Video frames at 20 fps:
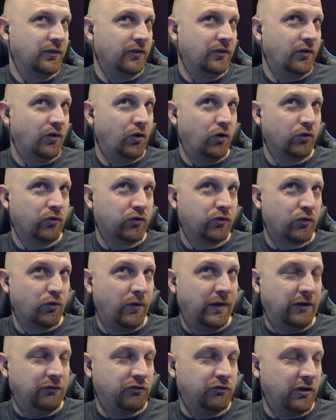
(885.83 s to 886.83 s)
Old
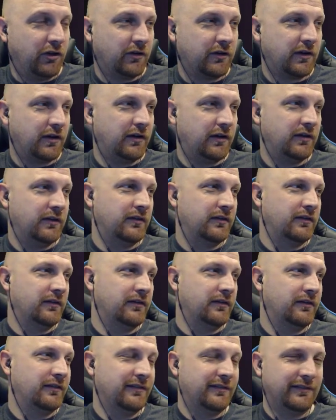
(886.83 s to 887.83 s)
school Angelica.
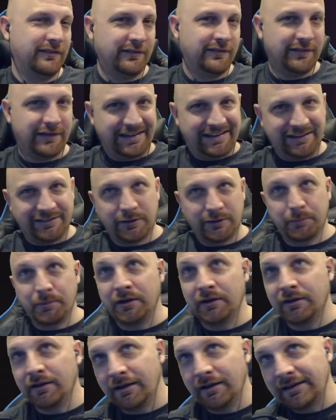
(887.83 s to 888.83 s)
I get the
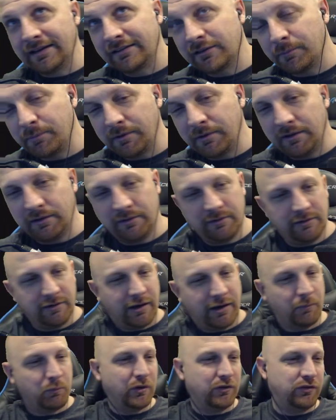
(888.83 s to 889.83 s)
pun. I get the pun.
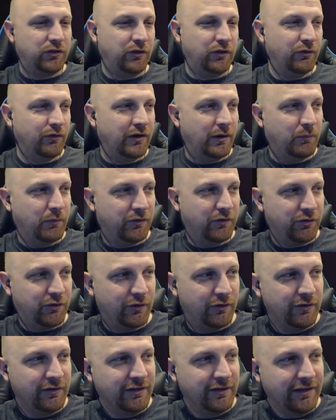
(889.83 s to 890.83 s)
I'm with you. I'm with you.